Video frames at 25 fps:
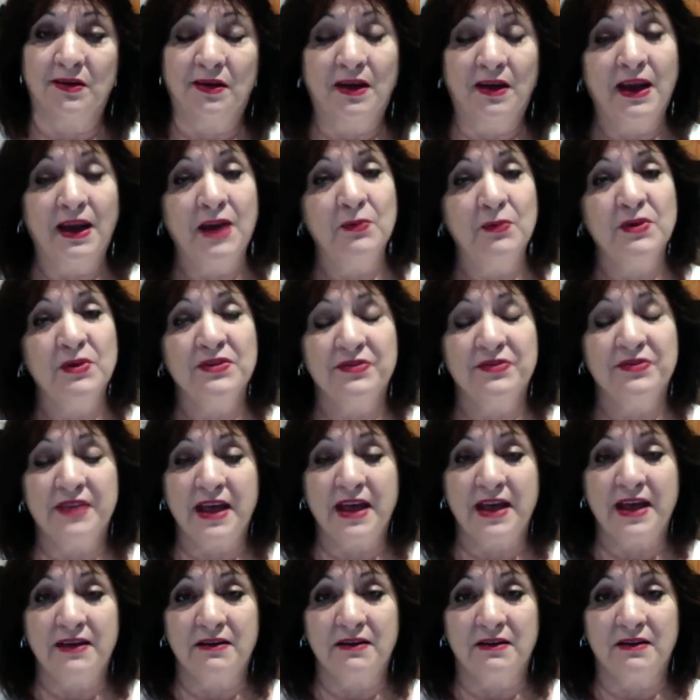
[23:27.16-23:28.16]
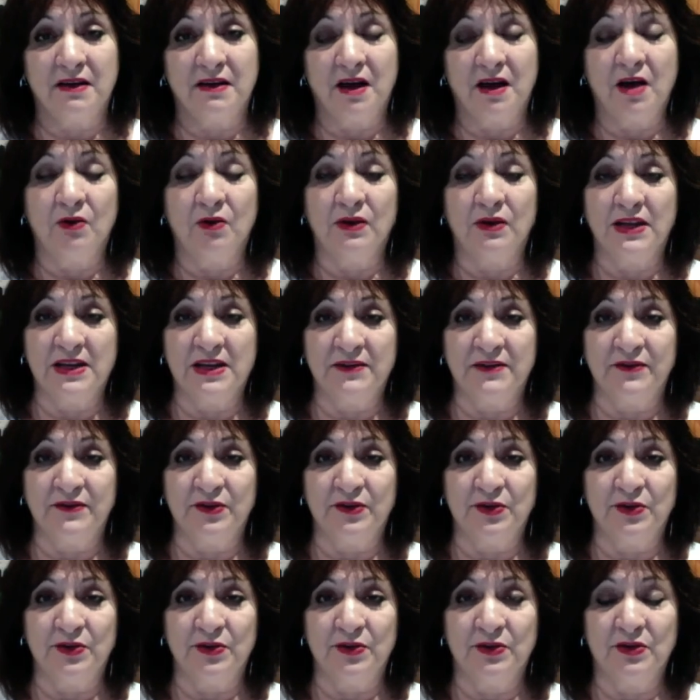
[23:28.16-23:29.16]
And with that, I'll leave
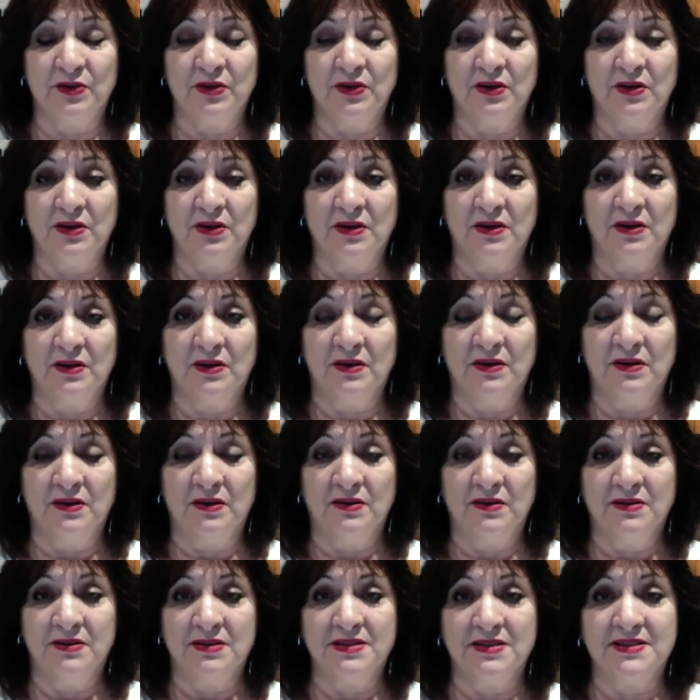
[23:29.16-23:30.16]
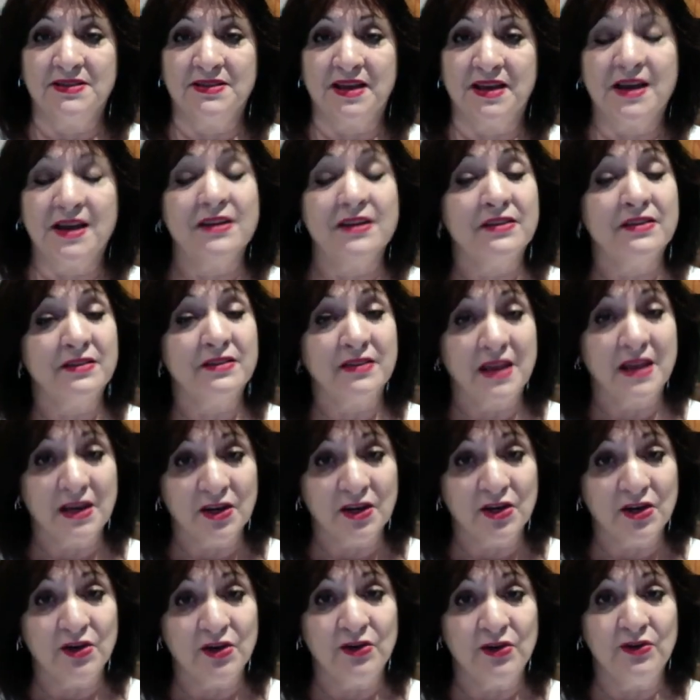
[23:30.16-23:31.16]
you to say
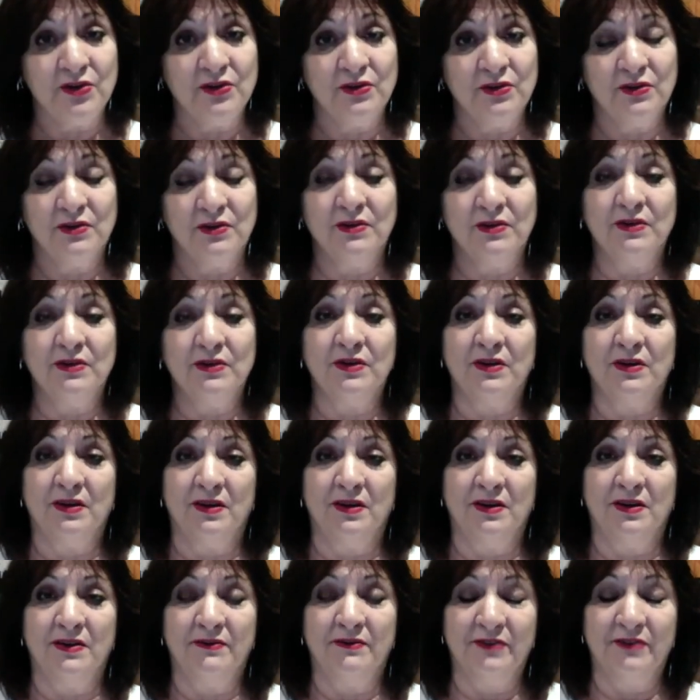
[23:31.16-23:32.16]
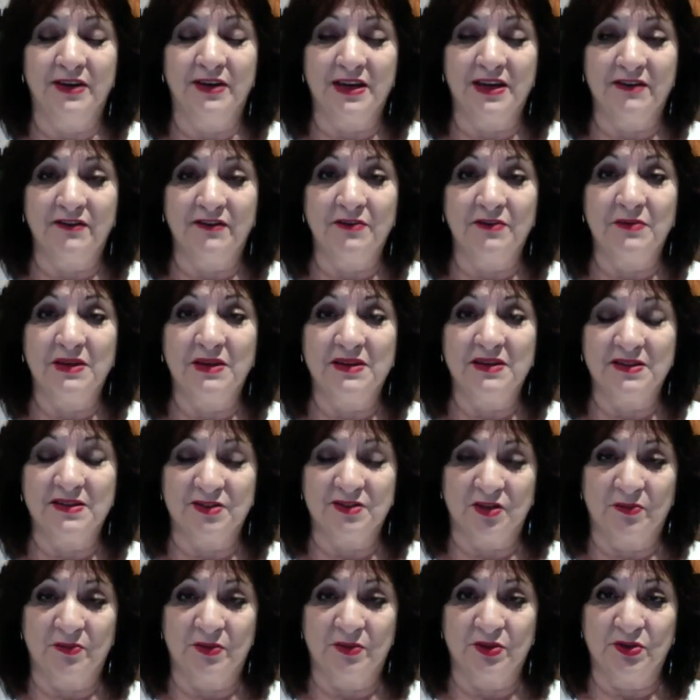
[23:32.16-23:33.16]
thank you for giving me this
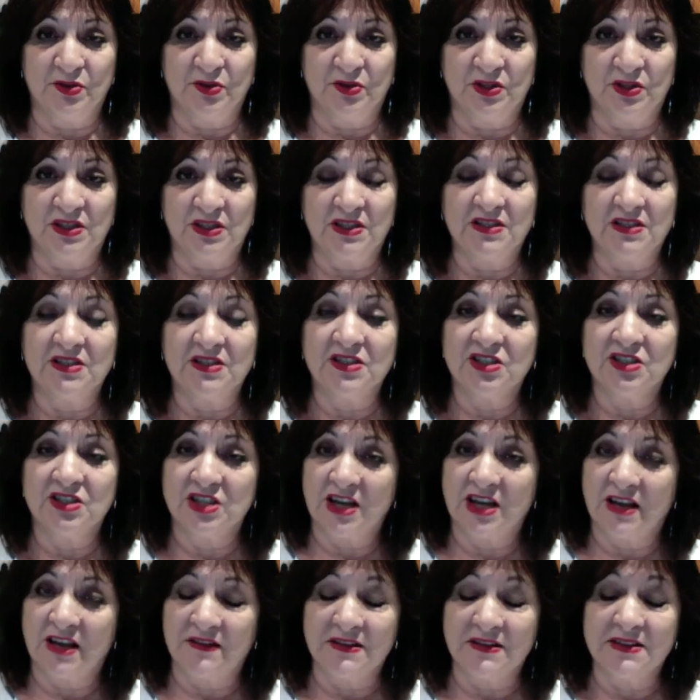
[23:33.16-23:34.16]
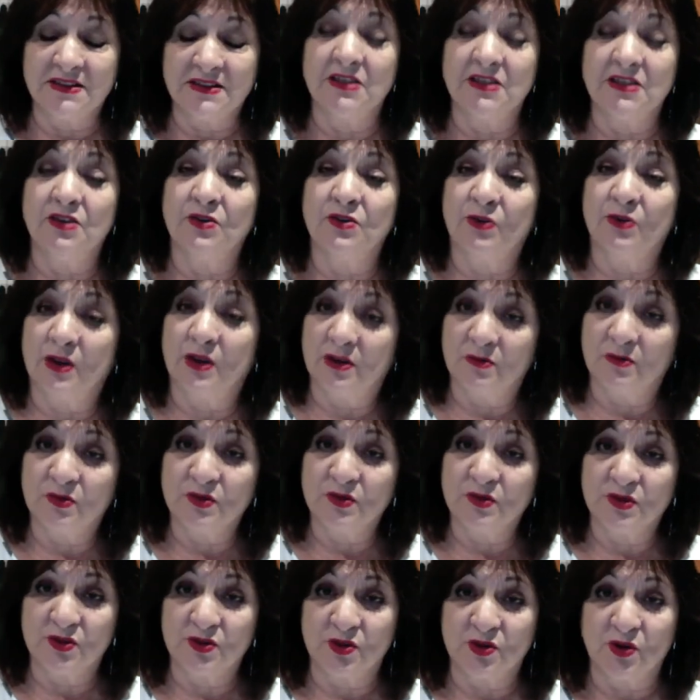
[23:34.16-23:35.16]
opportunity to share this incredible
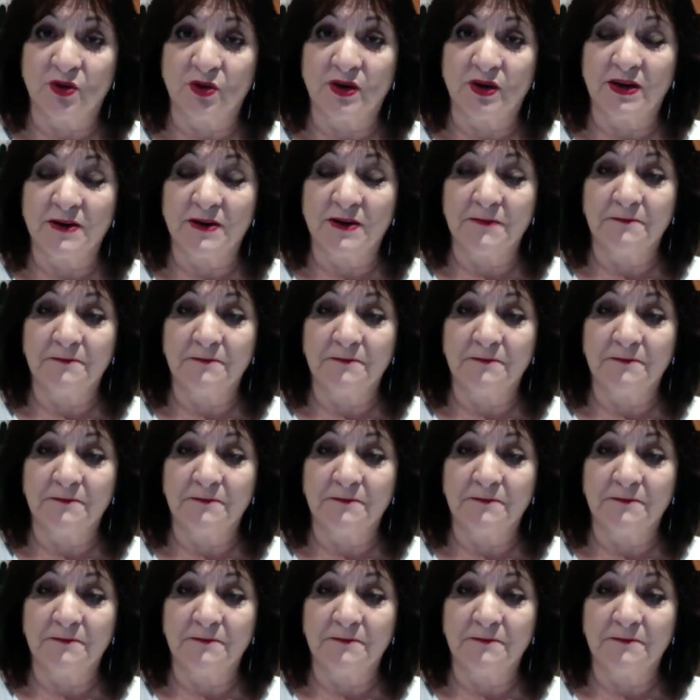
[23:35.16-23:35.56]
story.